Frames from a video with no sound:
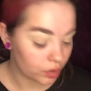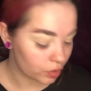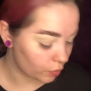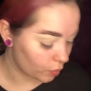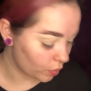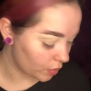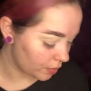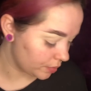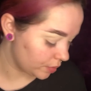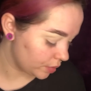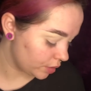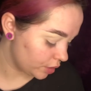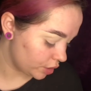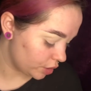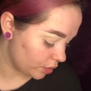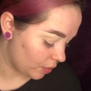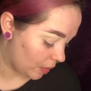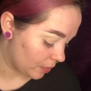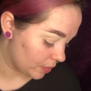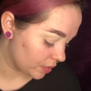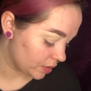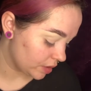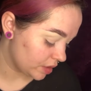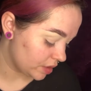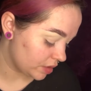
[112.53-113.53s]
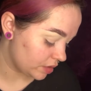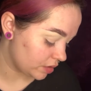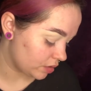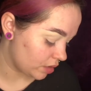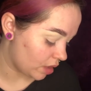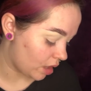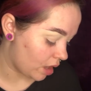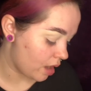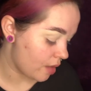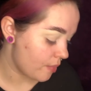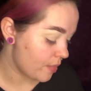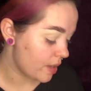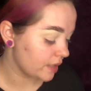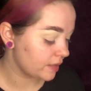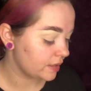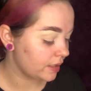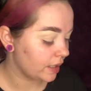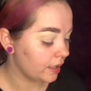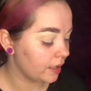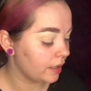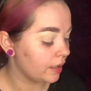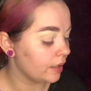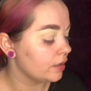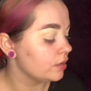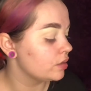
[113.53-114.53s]
what I'm going to do, I'm going to start by
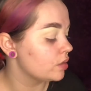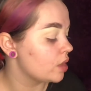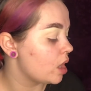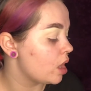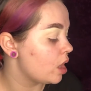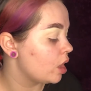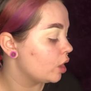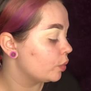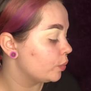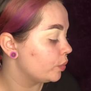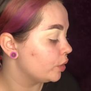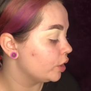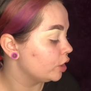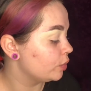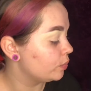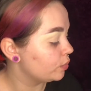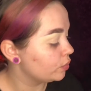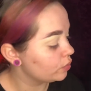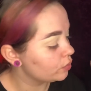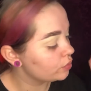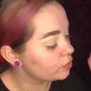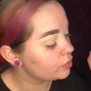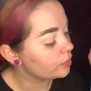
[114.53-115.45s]
taking a dark purple.